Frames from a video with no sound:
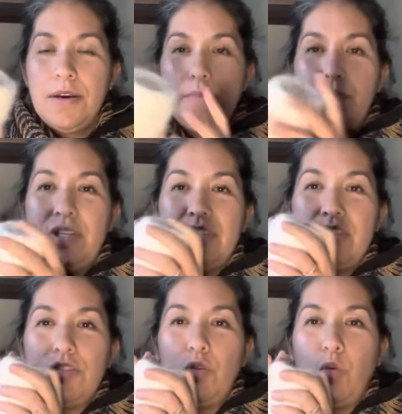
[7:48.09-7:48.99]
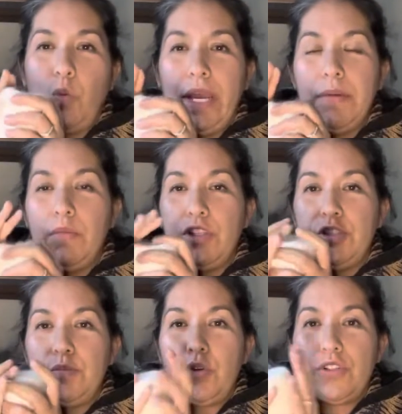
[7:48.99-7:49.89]
but it's way
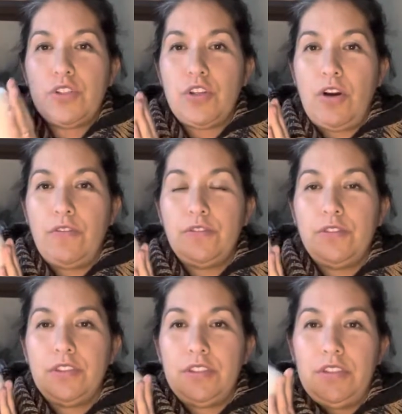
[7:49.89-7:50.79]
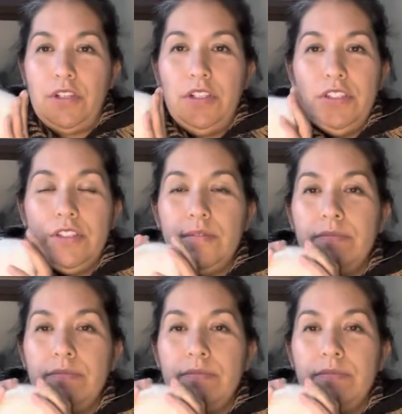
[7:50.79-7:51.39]
much more soft to the touch